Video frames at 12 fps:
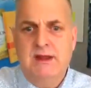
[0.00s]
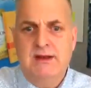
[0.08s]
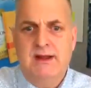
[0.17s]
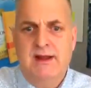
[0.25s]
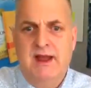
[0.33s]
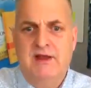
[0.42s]

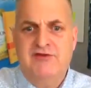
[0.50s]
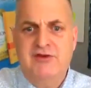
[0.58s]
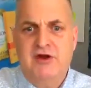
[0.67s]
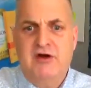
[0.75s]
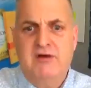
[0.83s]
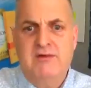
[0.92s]
As you
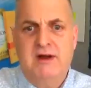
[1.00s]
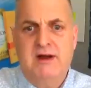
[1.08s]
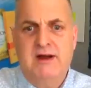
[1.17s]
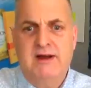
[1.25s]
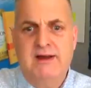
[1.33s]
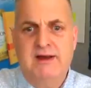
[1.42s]
know,
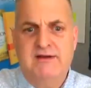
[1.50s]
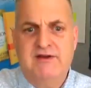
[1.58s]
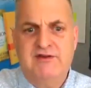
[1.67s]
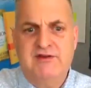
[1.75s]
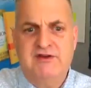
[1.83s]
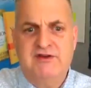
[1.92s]
in
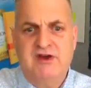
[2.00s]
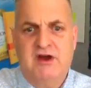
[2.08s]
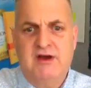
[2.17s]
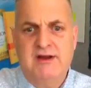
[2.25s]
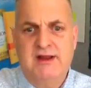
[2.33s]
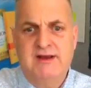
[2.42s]
addition to
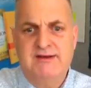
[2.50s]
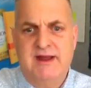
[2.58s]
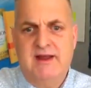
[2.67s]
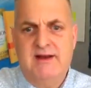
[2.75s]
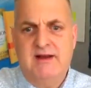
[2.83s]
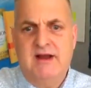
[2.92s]
John and
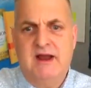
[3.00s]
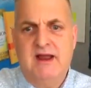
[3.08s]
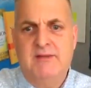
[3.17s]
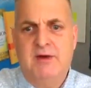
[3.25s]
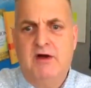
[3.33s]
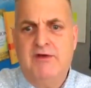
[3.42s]
Dana, I
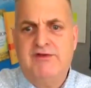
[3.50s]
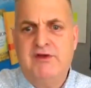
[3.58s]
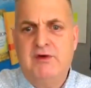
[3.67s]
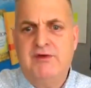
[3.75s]
am also a